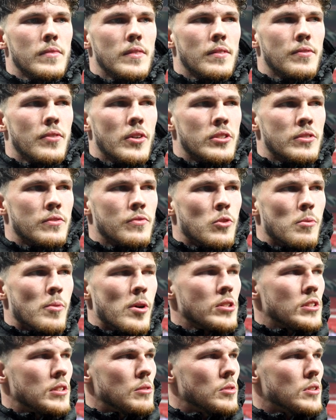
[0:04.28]
First and
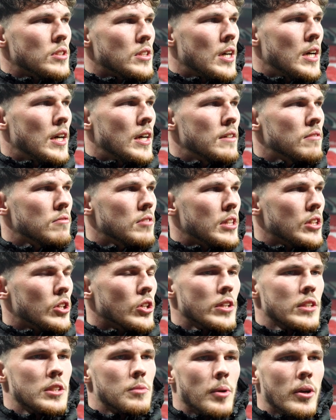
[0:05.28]
foremost, it was a really
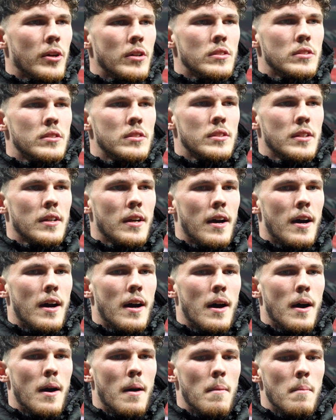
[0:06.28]
good experience
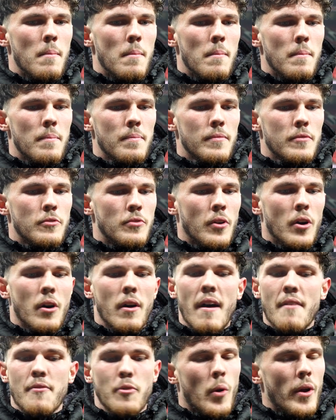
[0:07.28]
for
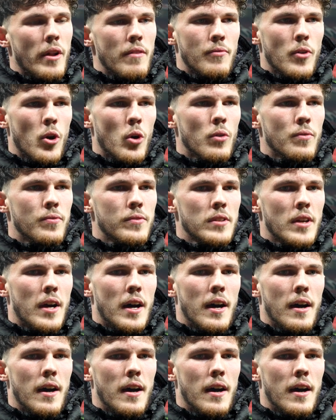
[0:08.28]
everyone involved.